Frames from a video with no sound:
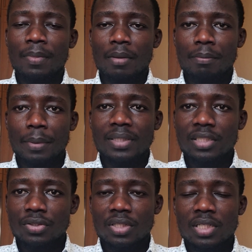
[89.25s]
past your
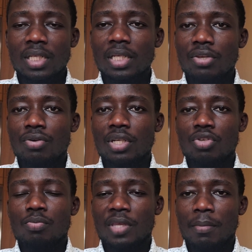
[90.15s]
training, you need to
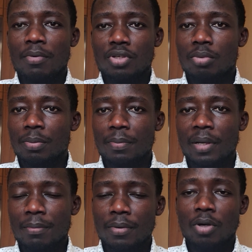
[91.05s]
be able to be
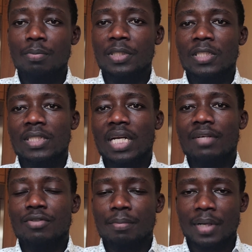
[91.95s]
competent enough to
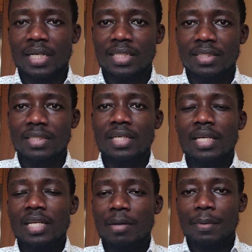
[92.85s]
practice in a
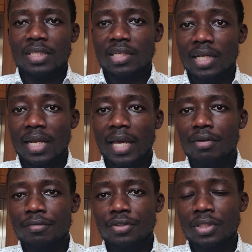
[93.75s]
particular line of
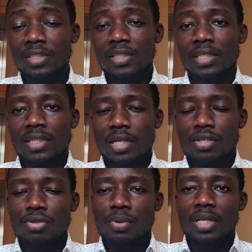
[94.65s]
choice that you
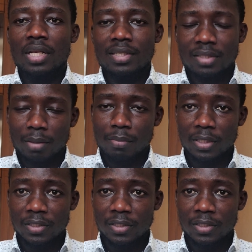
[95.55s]
will establish.